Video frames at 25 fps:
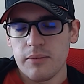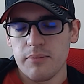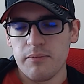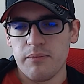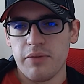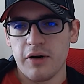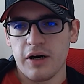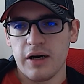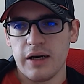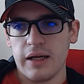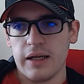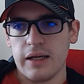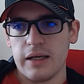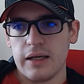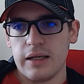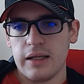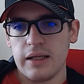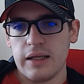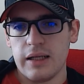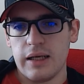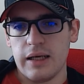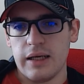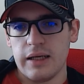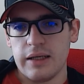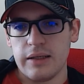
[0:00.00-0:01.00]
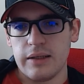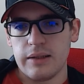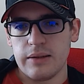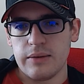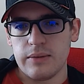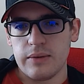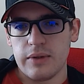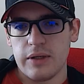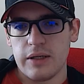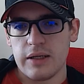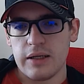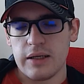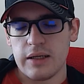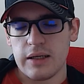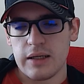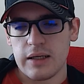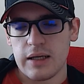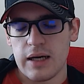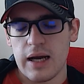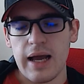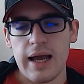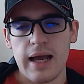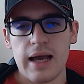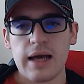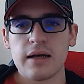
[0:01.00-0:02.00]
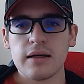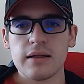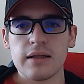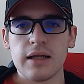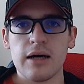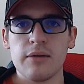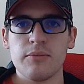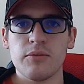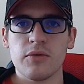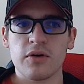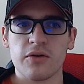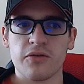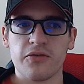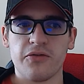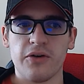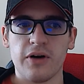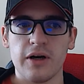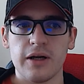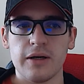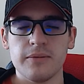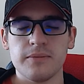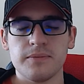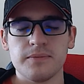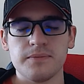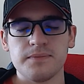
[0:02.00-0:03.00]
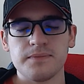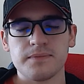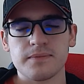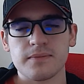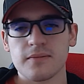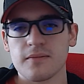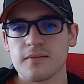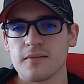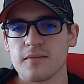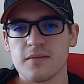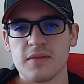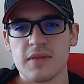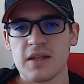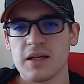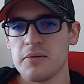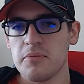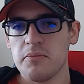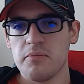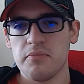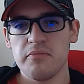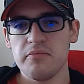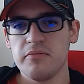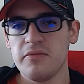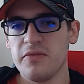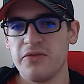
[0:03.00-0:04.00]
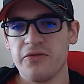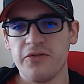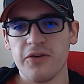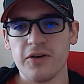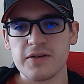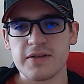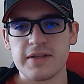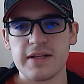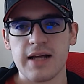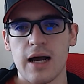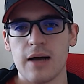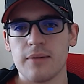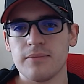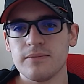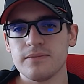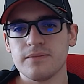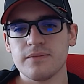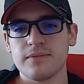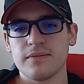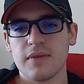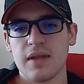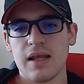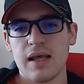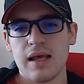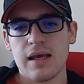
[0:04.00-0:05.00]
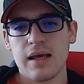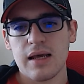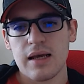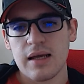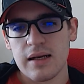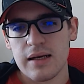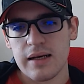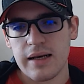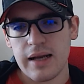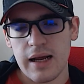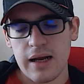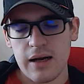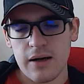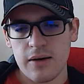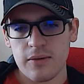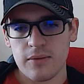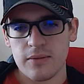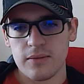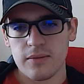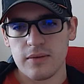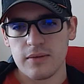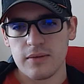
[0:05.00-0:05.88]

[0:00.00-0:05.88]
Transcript: But I had a lot more fun. Full stop. Now,